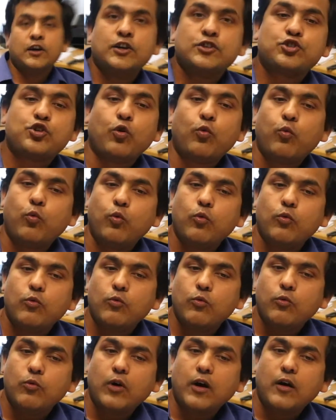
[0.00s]
So
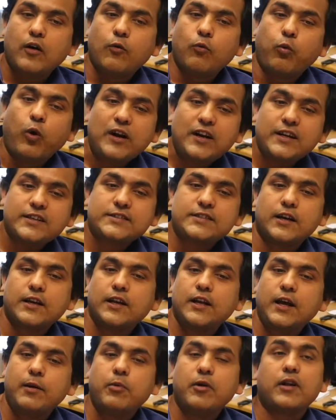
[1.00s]
what does a
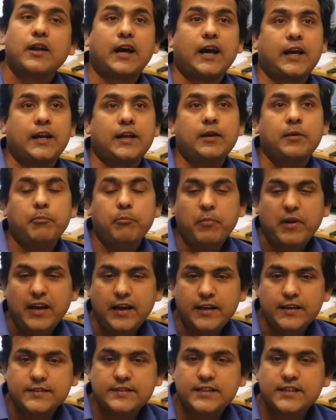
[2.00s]
label line
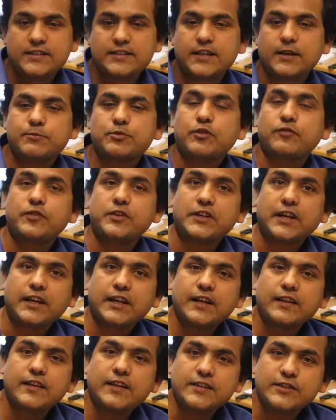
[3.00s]
means in terms of
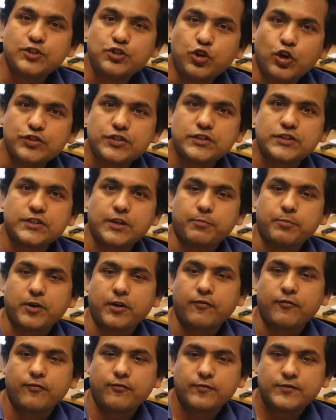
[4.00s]
detecting these
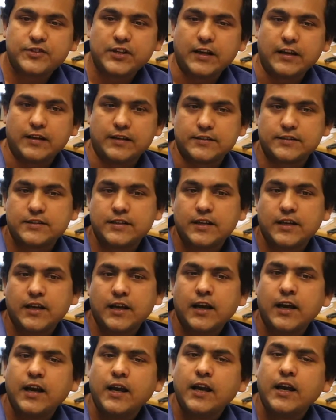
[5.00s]
nociceptive signals?
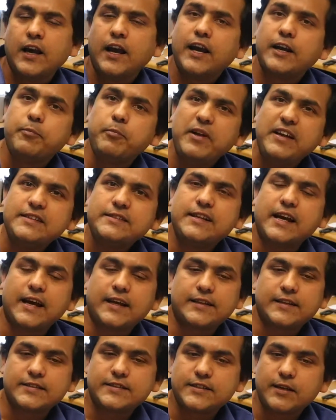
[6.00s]
It means
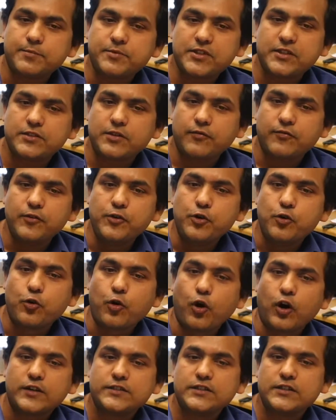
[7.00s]
that the subset of
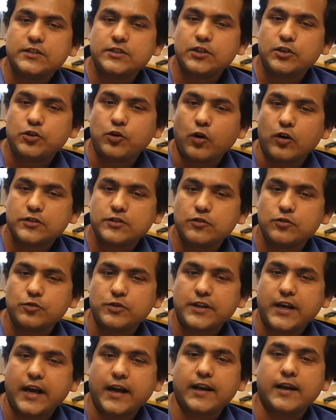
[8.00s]
neurons in the dorsal
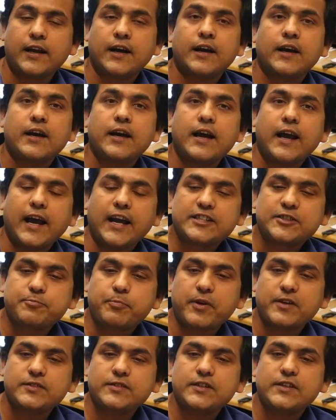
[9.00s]
root ganglia
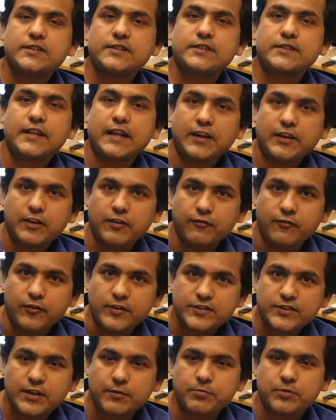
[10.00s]
express these selective
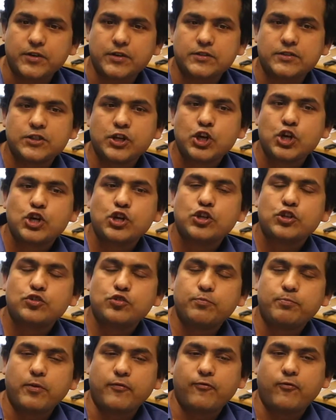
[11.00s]
receptors
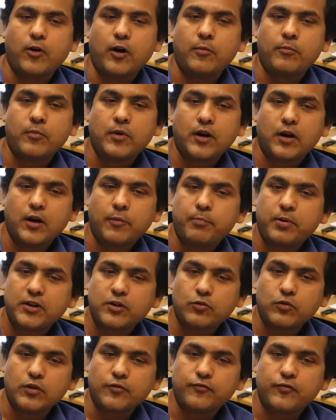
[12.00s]
to perform a
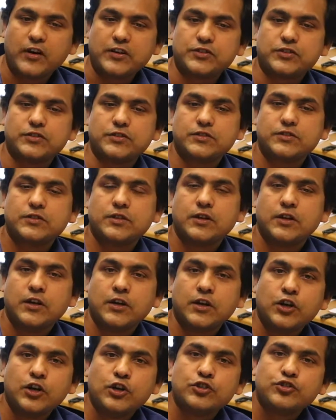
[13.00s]
particular functions.
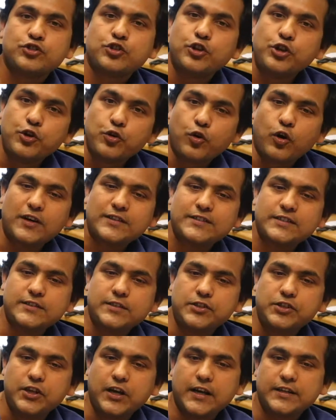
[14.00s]
So neurons in the
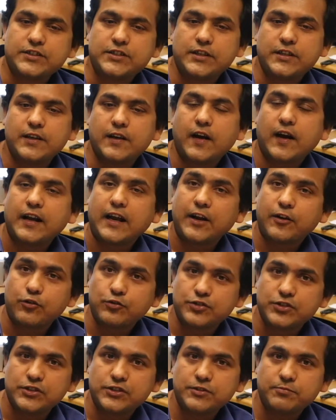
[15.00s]
DRG are
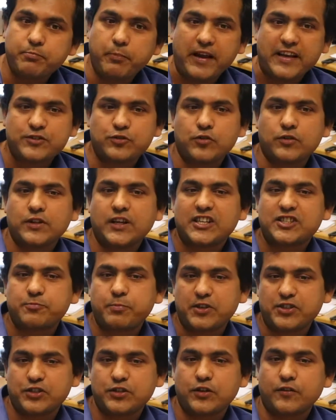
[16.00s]
heterogeneous based on the
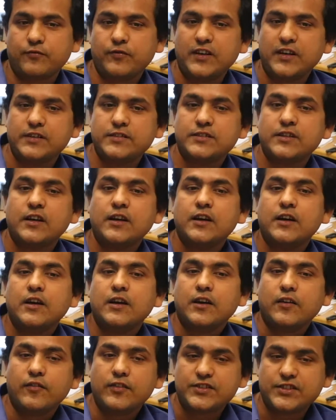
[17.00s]
expression of these
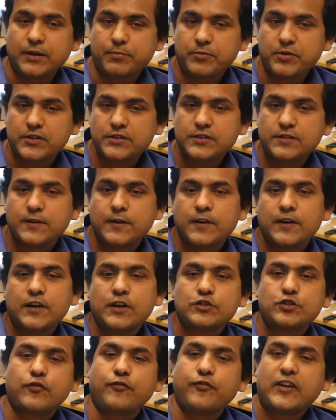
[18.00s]
receptors.
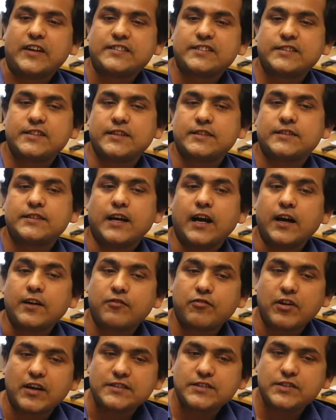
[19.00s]
So for instance, a
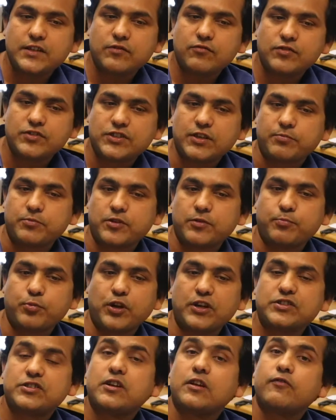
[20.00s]
transient receptor
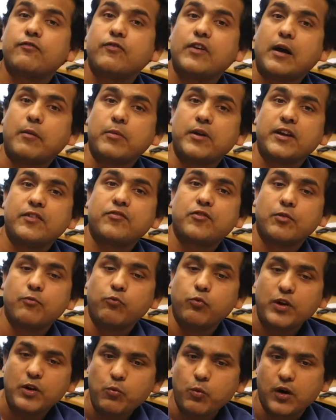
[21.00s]
potential family
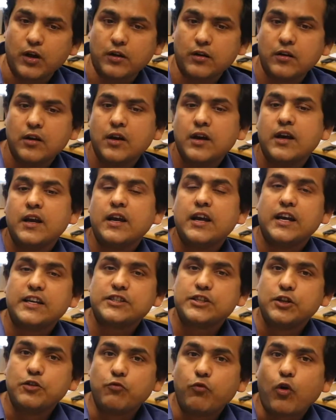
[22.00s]
TRPV1
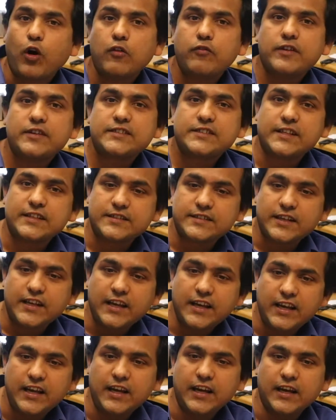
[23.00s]
is involved in sensing
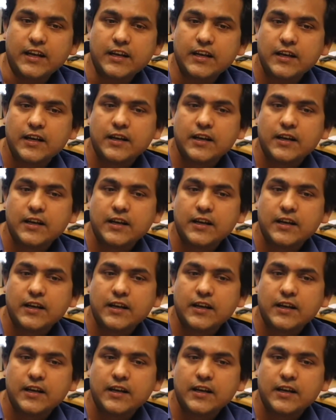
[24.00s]
heat,